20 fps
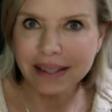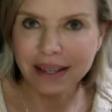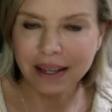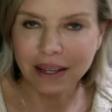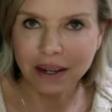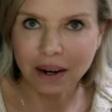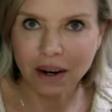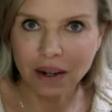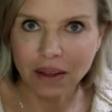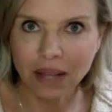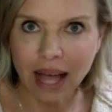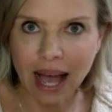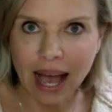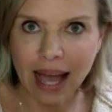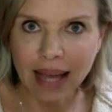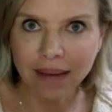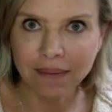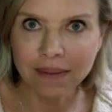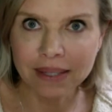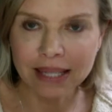in our
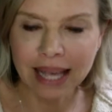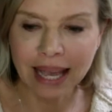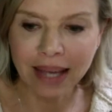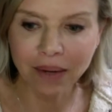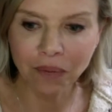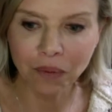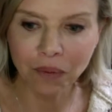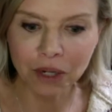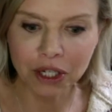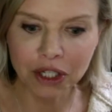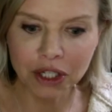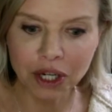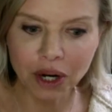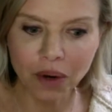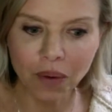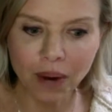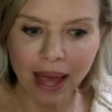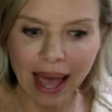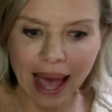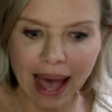lives and we don't
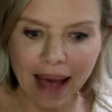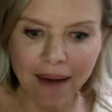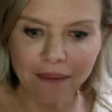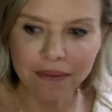have